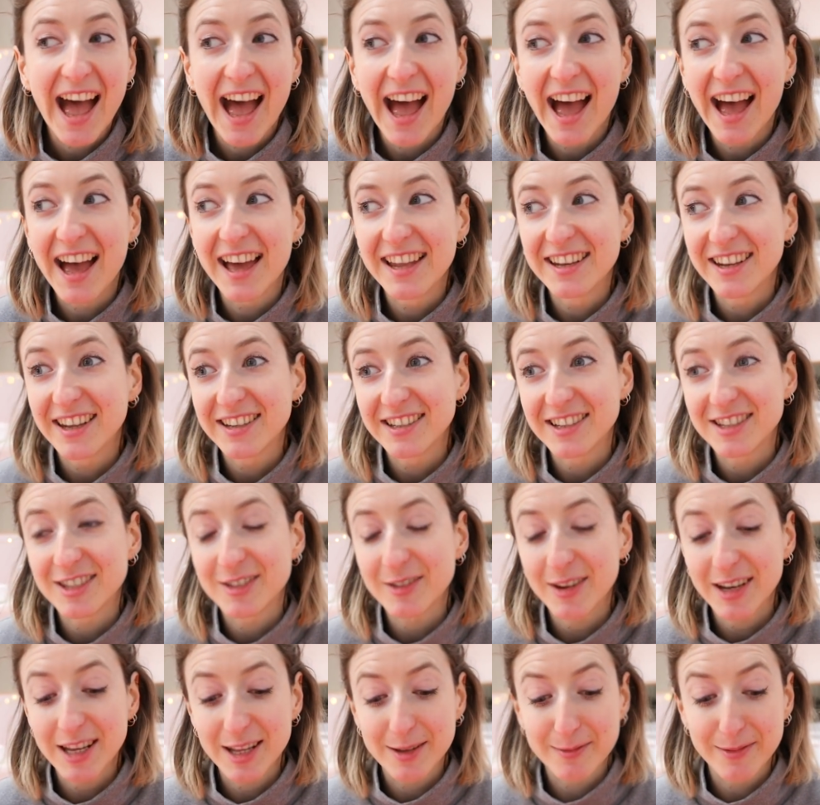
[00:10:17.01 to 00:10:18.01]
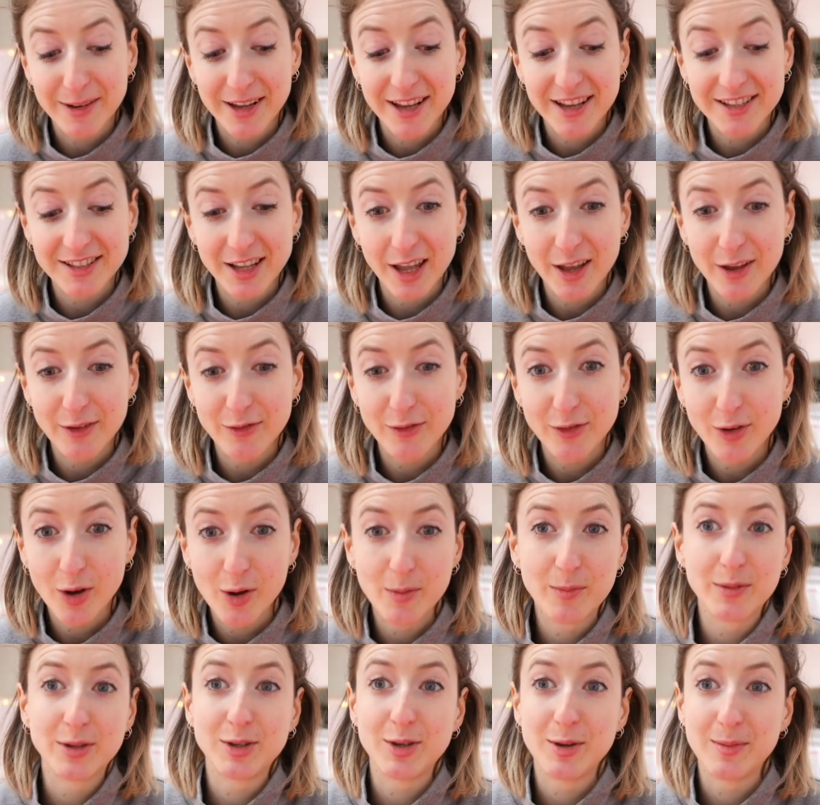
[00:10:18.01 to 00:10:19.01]
And I didn't do any because I
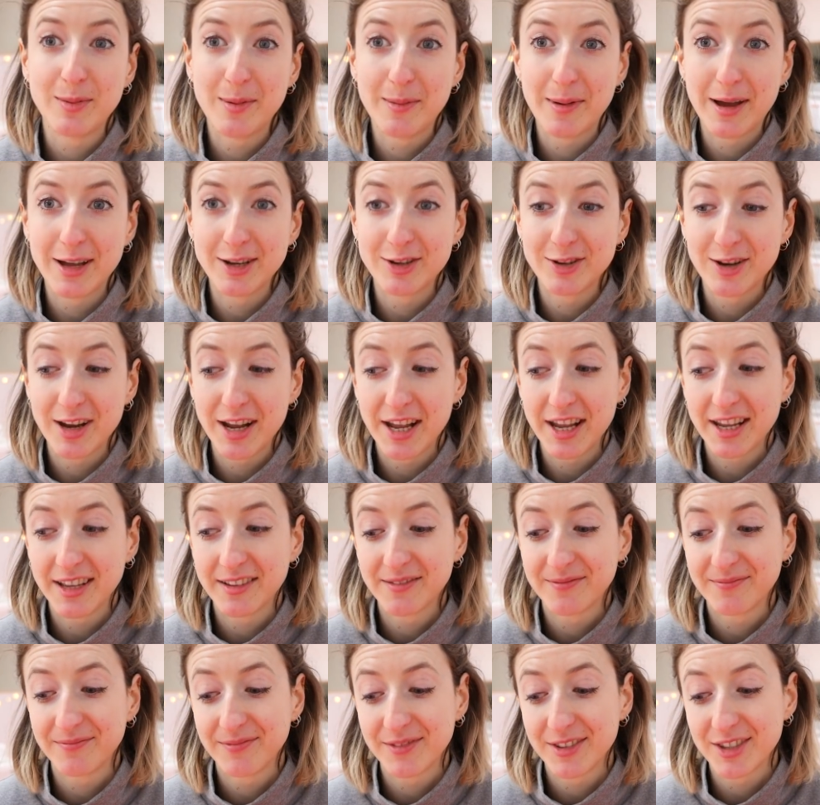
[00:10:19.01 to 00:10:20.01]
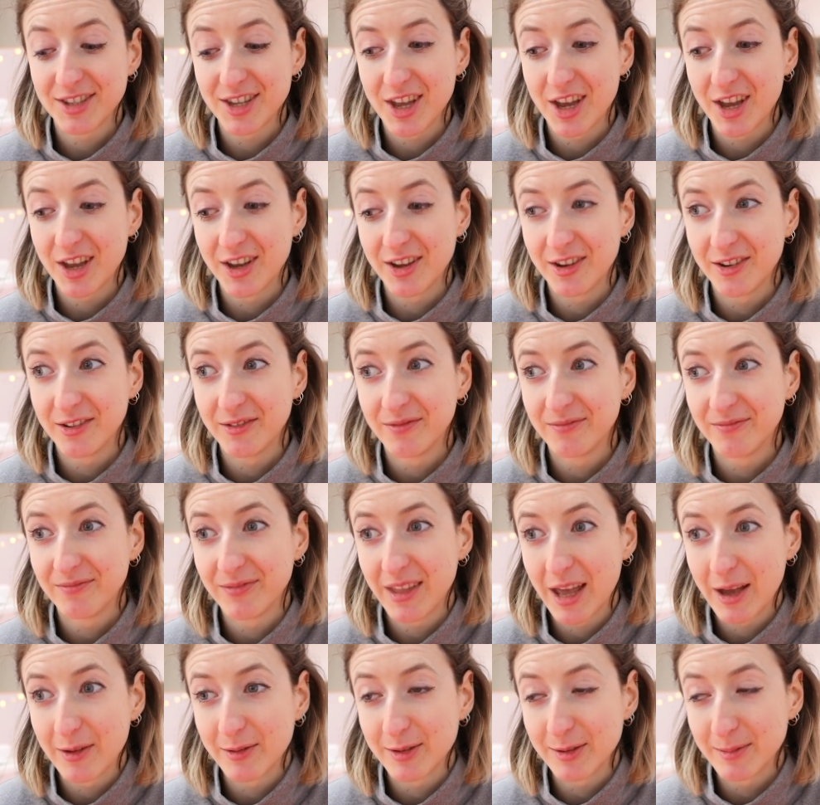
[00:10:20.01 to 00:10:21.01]
forgot my stupid battery. So
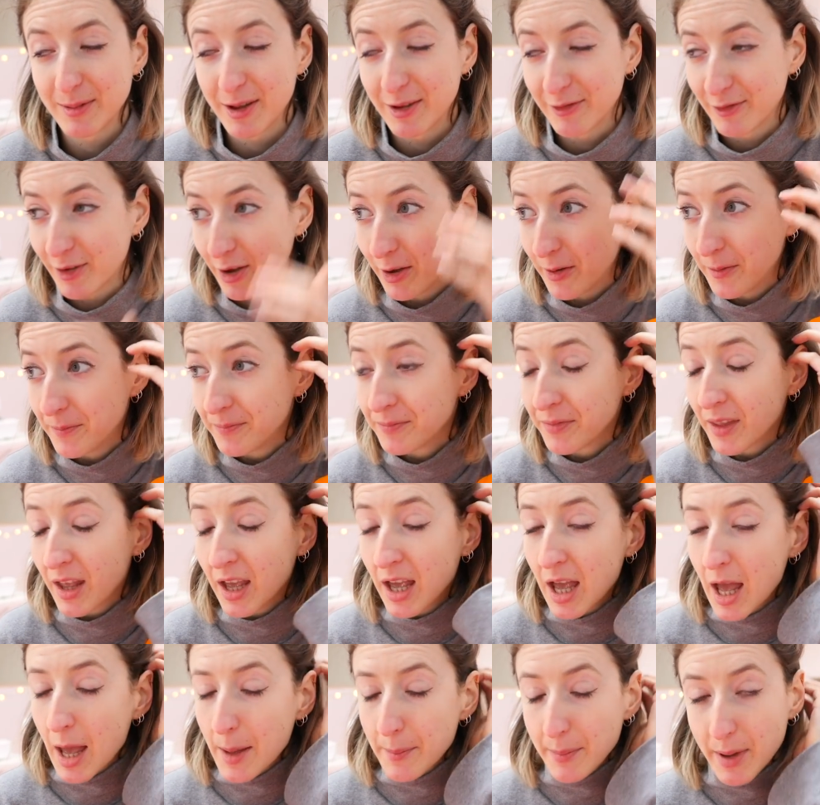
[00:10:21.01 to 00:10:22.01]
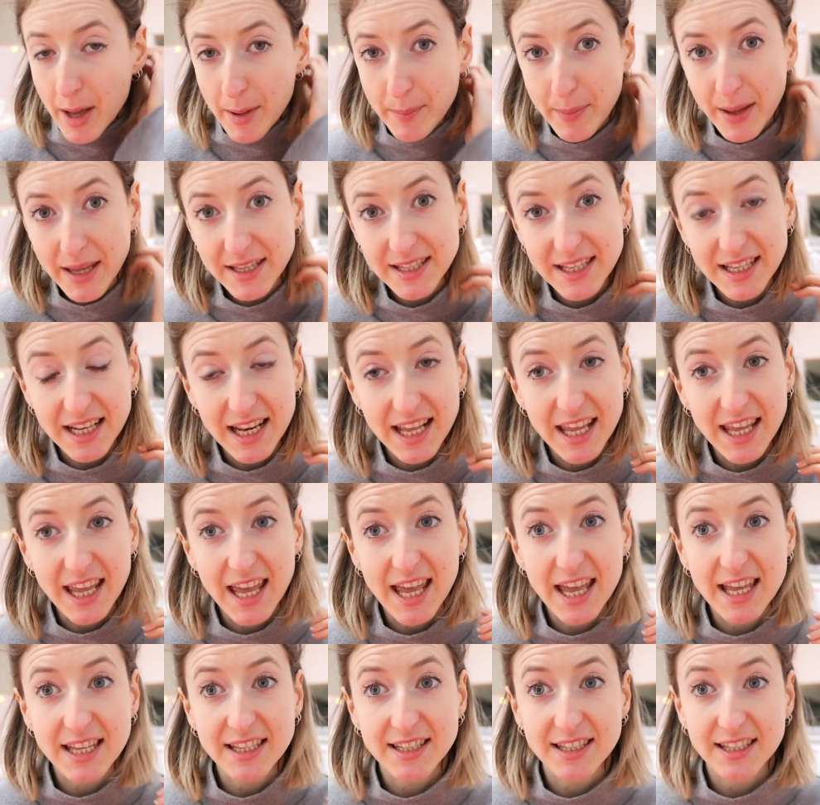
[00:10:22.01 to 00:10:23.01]
that was my fault. But basically,
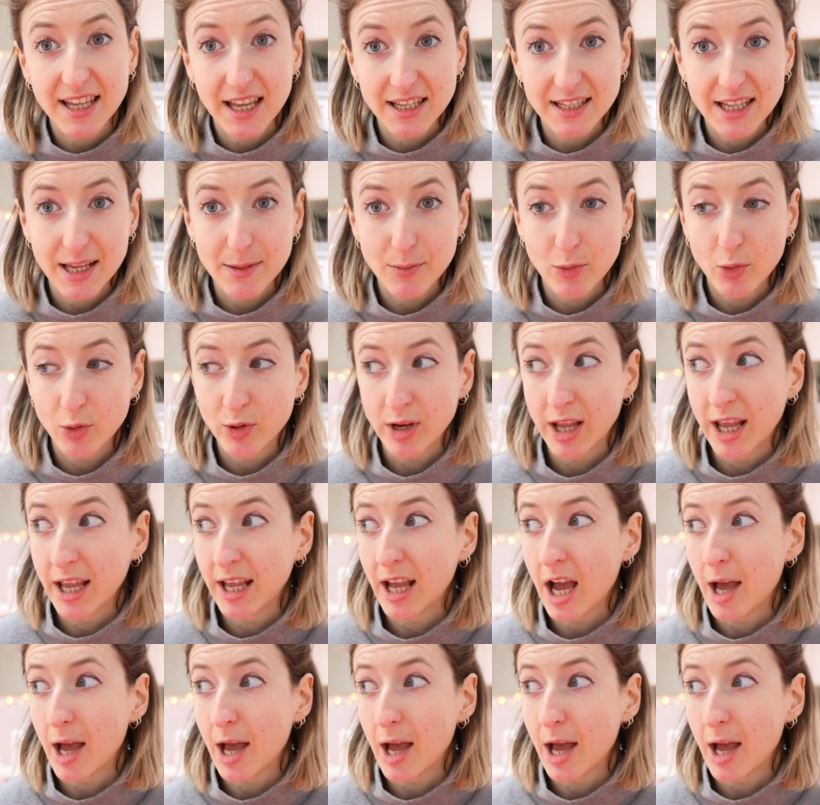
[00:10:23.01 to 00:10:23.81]
it's Saturday morning.